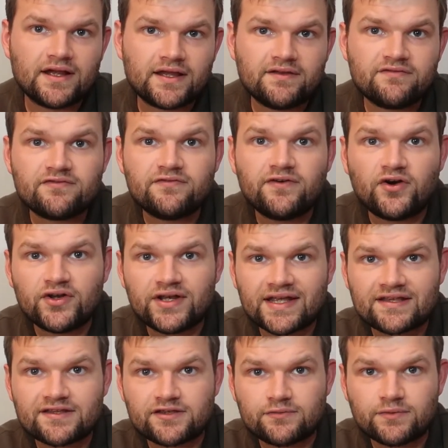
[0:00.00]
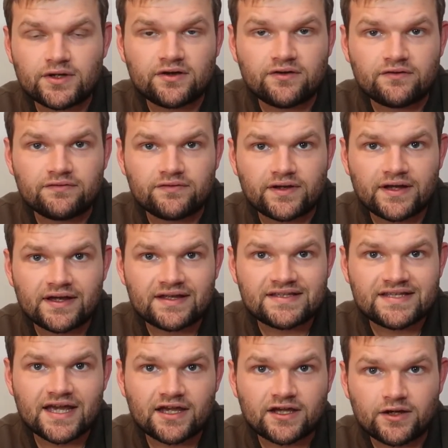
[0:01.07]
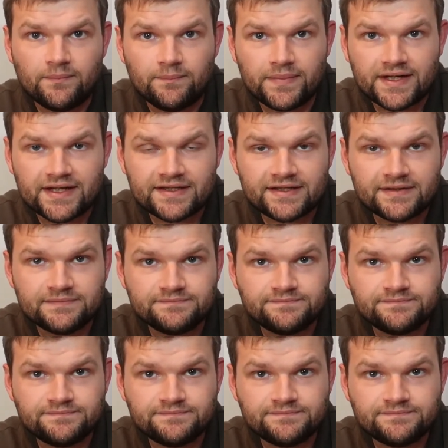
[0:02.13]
gives finance to a lot of tech companies.